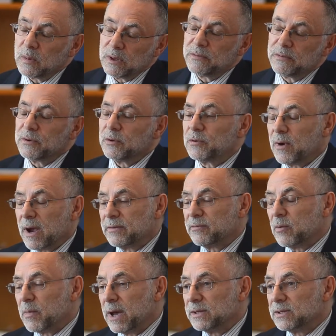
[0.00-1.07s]
lift or
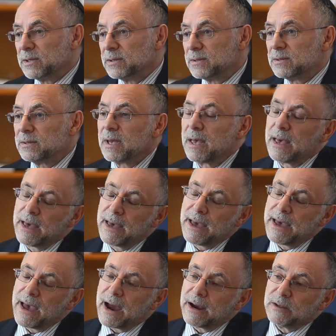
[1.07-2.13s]
transfer patients,
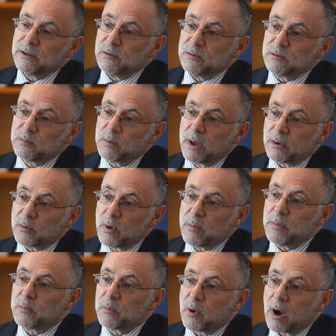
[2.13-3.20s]
how to use
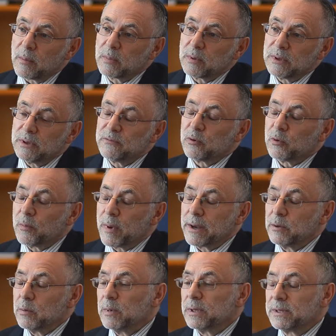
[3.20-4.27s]
equipment properly for
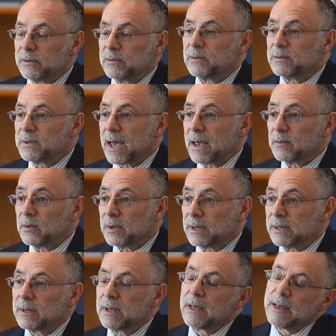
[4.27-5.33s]
manual materials
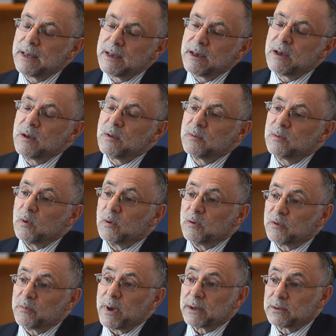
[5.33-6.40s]
handling. They'll
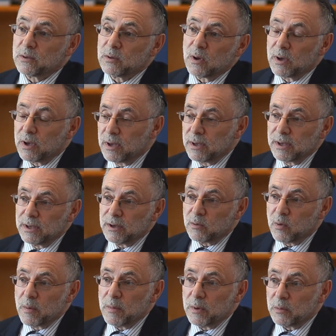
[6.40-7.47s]
inspect
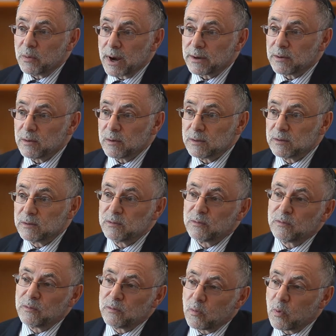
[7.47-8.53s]
equipment records
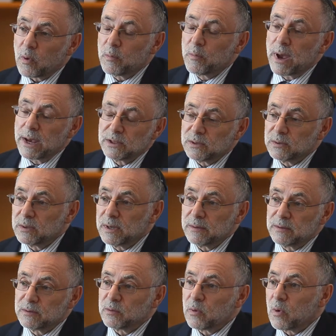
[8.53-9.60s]
for patient
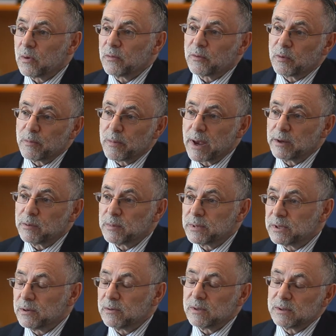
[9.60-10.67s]
lifts or for manual
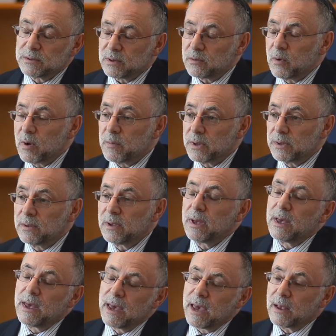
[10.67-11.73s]
materials equipment
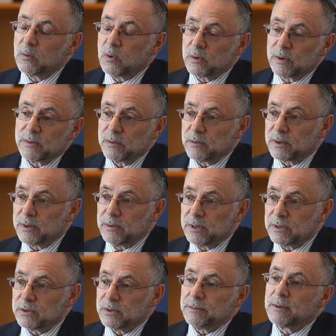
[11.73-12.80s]
and look at their
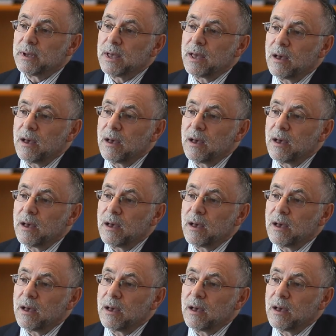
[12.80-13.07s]
condition